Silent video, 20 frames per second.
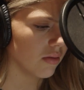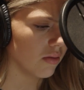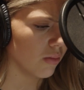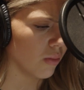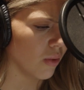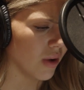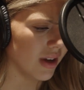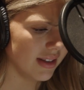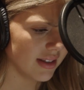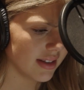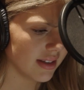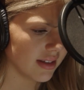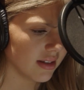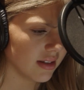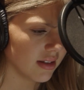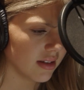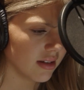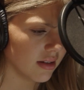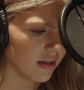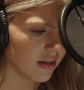What?
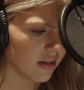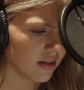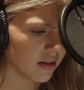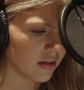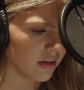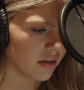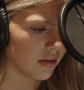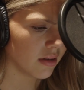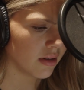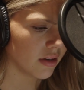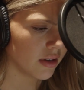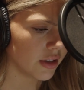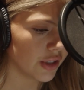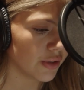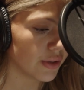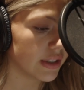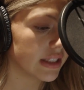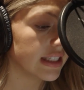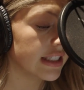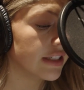
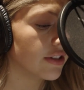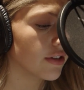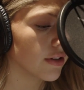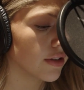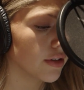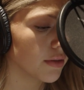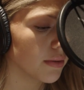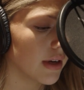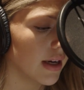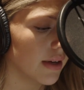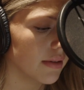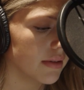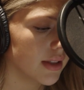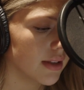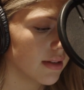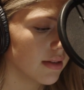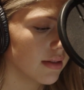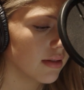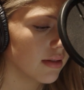Trinity turned around.